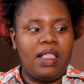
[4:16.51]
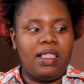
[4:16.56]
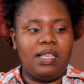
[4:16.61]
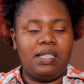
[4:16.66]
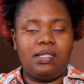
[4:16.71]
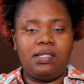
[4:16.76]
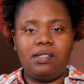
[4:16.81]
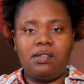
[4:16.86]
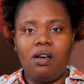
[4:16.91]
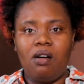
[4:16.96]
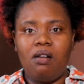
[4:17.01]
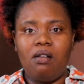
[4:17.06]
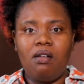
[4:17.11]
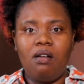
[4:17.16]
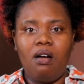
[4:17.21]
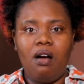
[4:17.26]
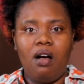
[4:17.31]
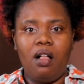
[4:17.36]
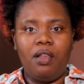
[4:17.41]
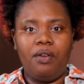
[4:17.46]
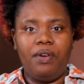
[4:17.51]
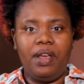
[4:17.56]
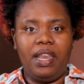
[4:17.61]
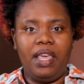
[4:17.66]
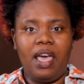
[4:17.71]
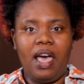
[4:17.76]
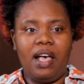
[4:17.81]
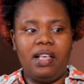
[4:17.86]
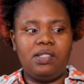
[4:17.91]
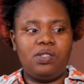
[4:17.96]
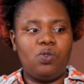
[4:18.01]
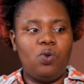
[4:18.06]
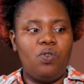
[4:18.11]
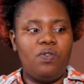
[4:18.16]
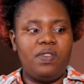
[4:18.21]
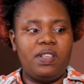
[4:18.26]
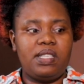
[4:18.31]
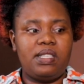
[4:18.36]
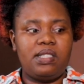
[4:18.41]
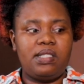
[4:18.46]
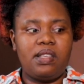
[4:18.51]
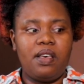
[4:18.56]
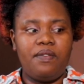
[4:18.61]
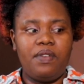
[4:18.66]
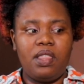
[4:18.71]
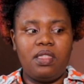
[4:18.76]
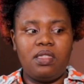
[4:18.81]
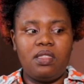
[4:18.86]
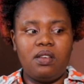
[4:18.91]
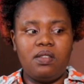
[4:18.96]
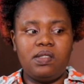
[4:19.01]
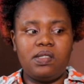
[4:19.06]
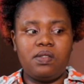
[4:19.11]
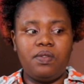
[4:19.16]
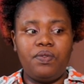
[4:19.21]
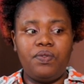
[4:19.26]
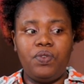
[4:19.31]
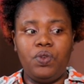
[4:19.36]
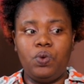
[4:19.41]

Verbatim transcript: the song already has over 7,000